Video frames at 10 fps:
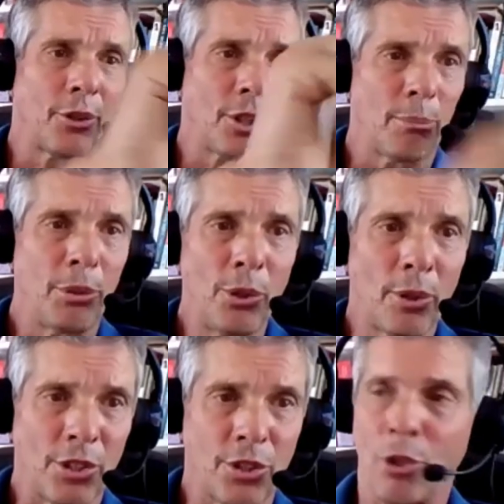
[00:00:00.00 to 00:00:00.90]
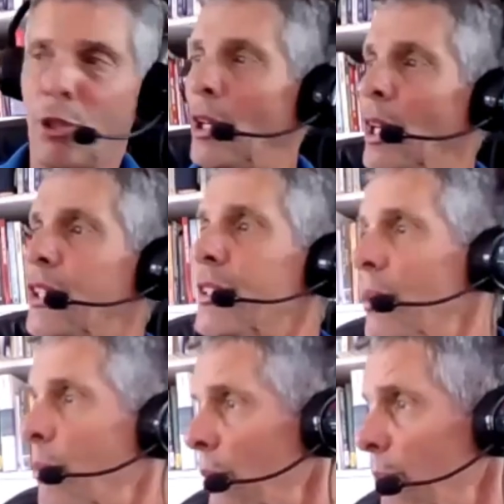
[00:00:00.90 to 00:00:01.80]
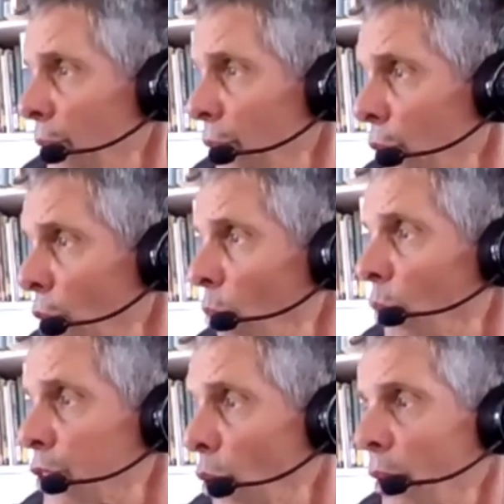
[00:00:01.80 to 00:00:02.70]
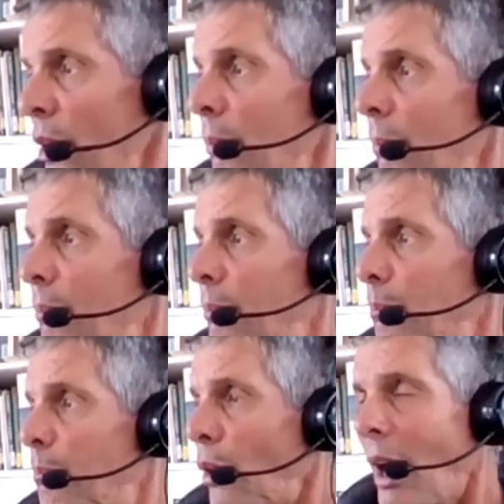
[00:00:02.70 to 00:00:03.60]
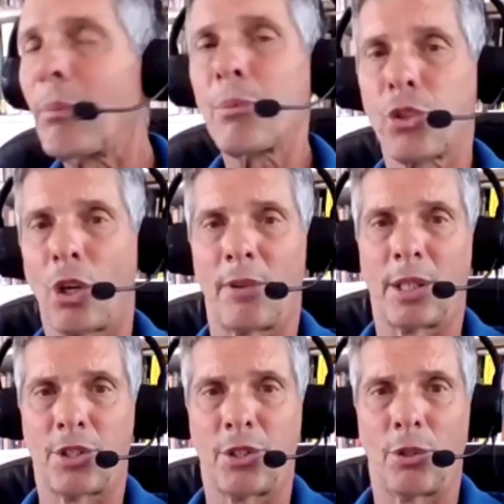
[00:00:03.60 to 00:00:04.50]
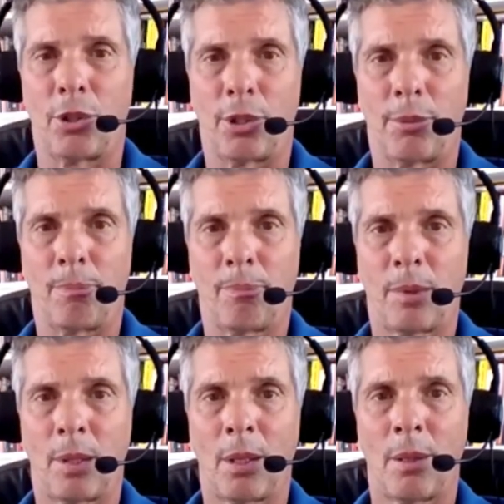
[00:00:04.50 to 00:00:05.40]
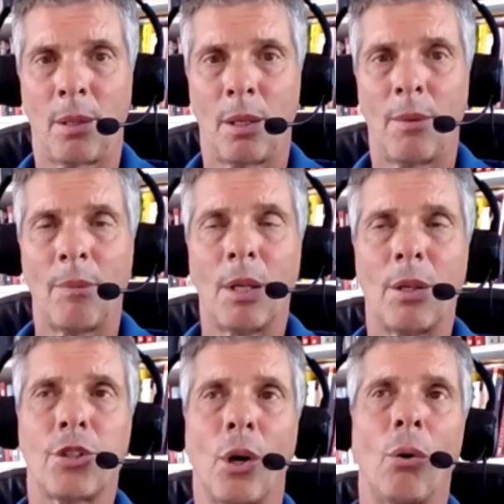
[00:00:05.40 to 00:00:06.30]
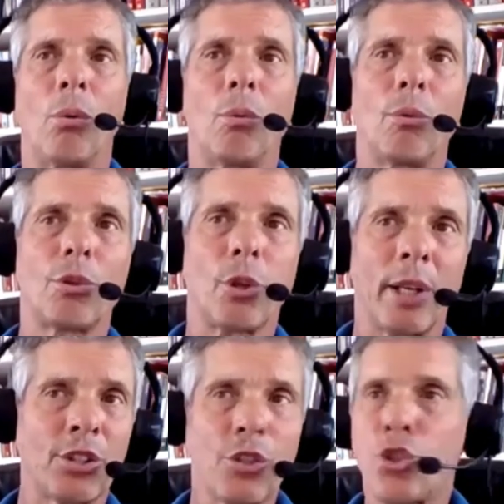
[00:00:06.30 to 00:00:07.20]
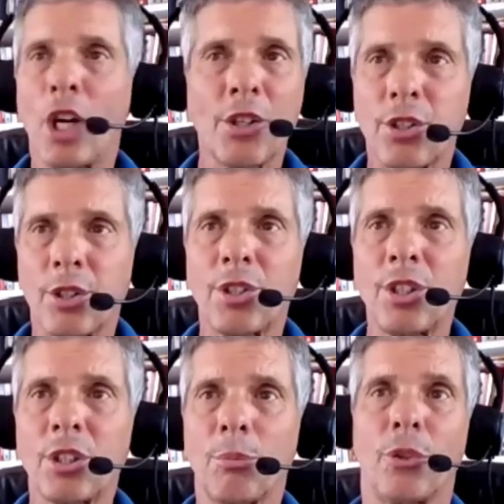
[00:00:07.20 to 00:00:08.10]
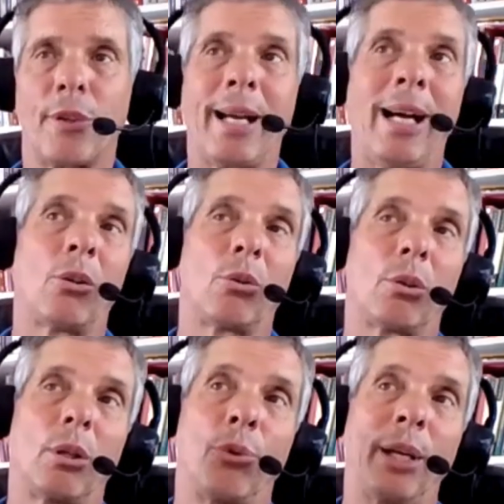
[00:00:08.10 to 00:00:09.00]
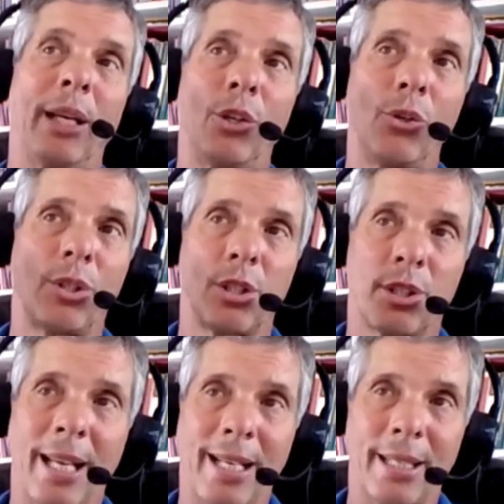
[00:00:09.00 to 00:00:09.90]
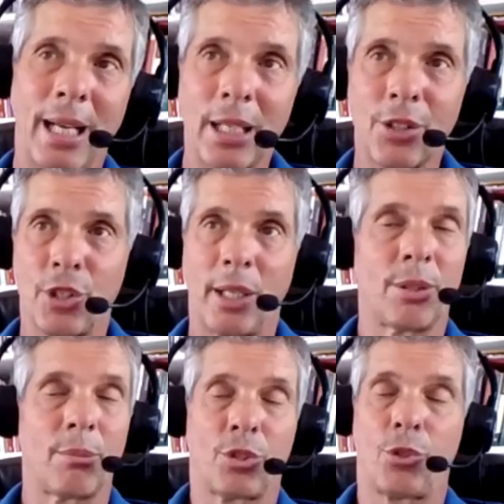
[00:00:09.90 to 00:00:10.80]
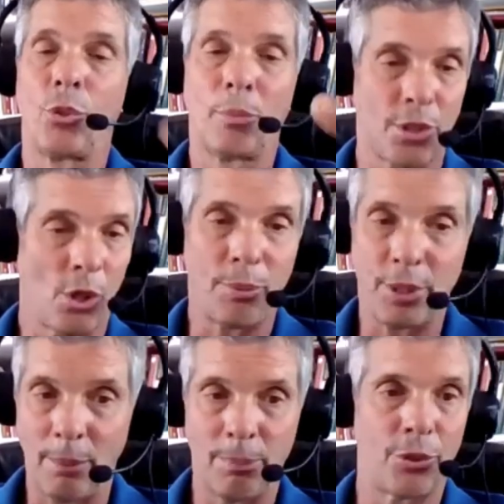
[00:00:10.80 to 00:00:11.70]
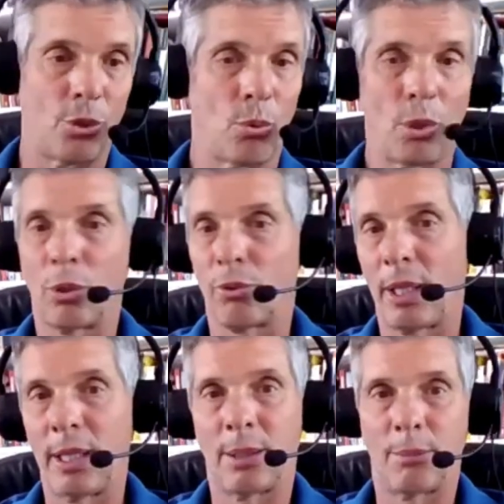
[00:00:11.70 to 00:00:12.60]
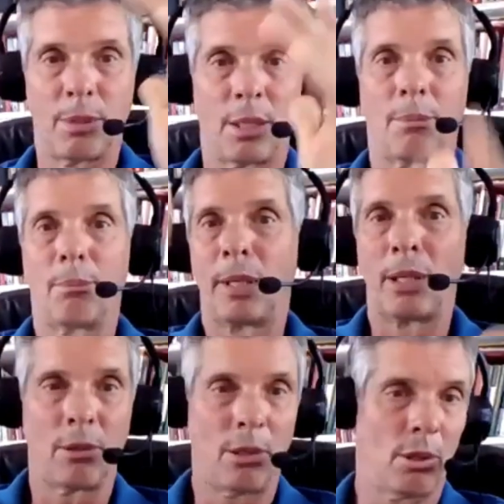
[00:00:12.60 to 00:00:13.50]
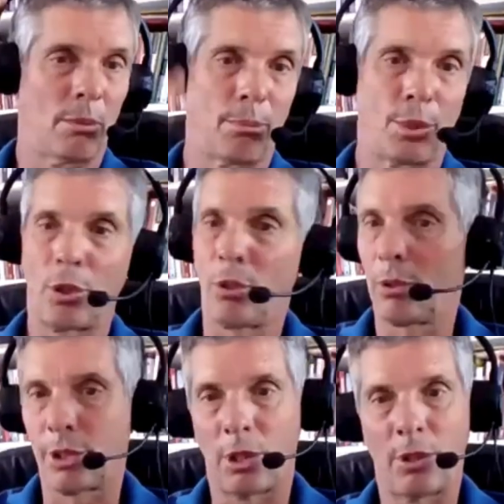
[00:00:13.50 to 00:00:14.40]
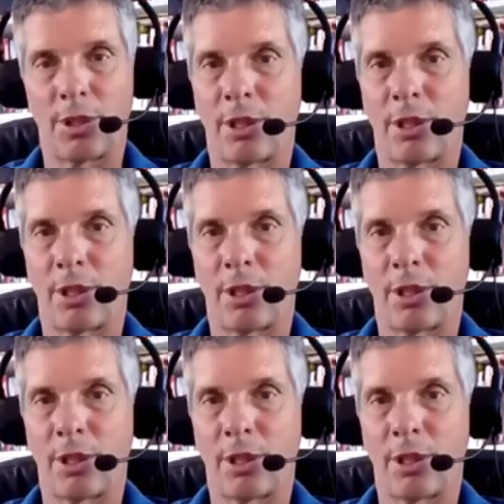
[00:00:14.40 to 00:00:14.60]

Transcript: or the computer that's no good. It's the re, no resulting problem solving that's no good. Yeah. So so let's adjust the system. So now, if we can use this technology, and Zoom has opened up a new world, right? And, and Miro and Mural and all the